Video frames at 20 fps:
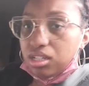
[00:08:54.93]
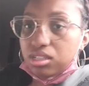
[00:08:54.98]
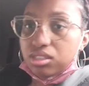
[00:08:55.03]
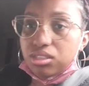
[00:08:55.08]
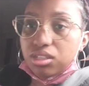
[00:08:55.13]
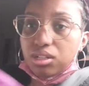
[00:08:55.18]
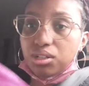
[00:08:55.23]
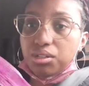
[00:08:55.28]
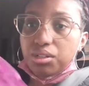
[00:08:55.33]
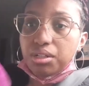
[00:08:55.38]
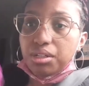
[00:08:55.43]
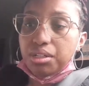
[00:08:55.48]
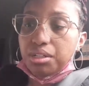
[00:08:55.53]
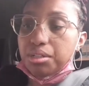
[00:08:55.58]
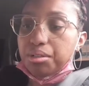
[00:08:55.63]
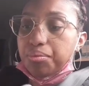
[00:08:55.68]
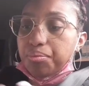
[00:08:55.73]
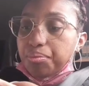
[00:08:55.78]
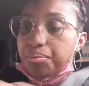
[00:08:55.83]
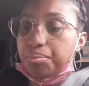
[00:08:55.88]
So,
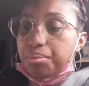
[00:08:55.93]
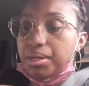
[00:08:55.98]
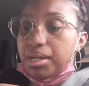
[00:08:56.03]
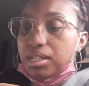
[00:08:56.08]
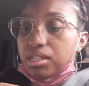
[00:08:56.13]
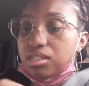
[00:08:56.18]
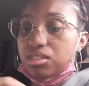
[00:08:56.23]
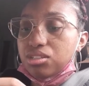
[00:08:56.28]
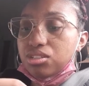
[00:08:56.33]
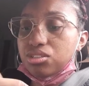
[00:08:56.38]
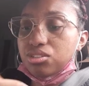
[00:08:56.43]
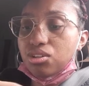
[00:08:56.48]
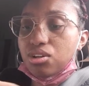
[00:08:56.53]
bandages